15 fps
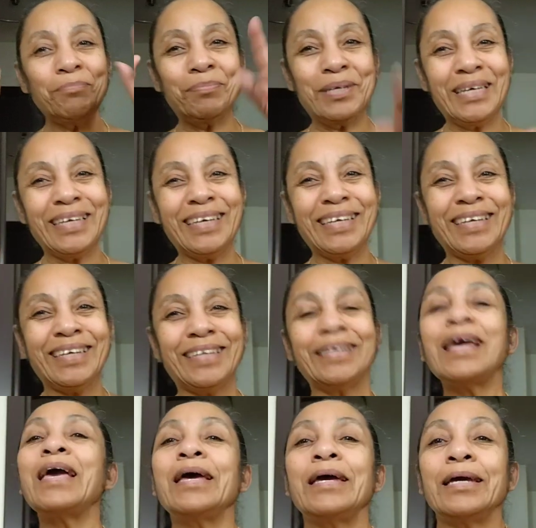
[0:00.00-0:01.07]

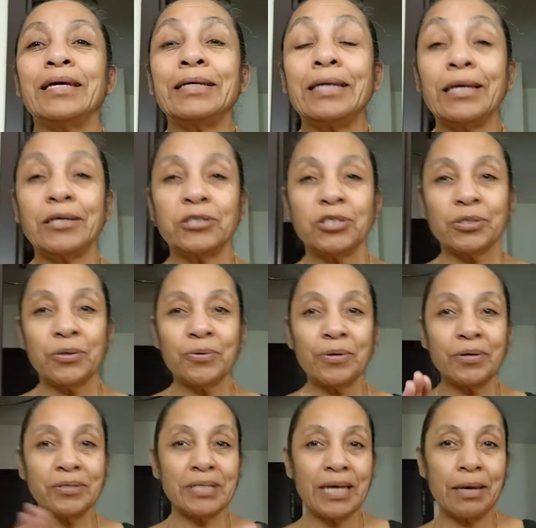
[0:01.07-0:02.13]
been? Yes, your
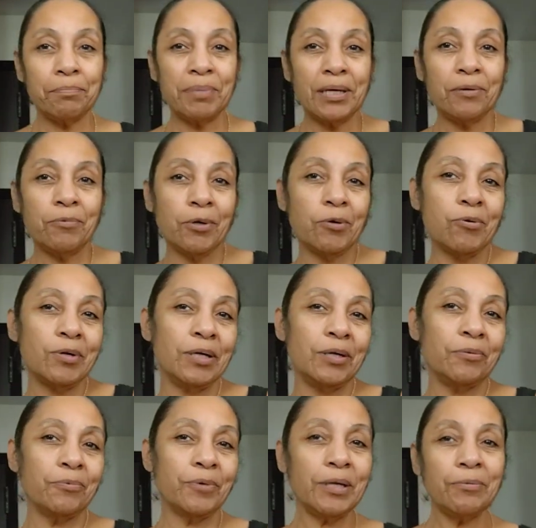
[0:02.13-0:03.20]
girl Tap In with
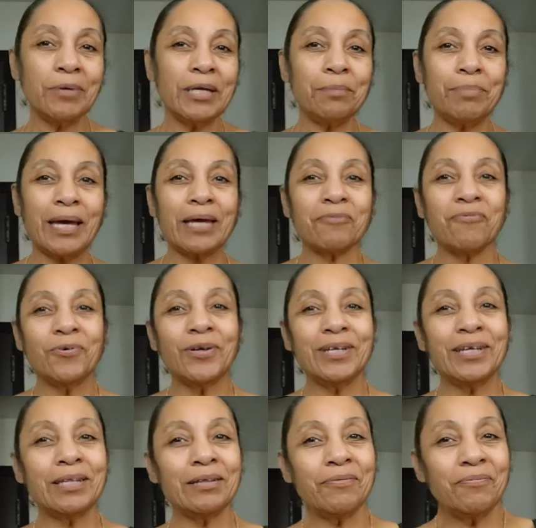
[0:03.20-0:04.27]
Queen Ree Ree back for
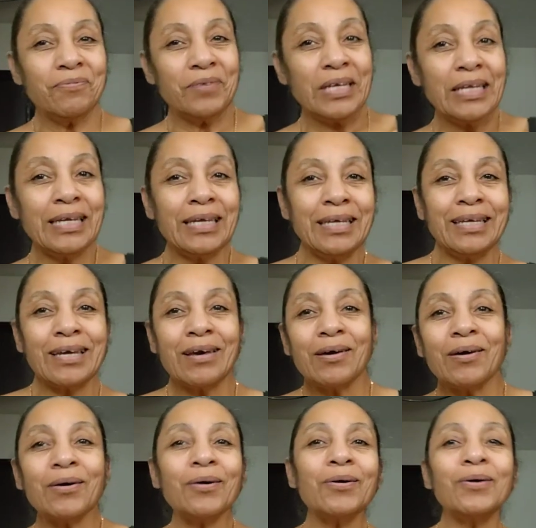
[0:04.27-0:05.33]
another
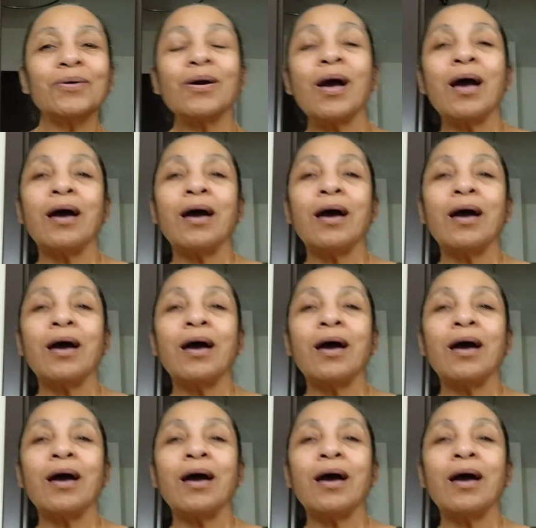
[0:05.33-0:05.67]
video.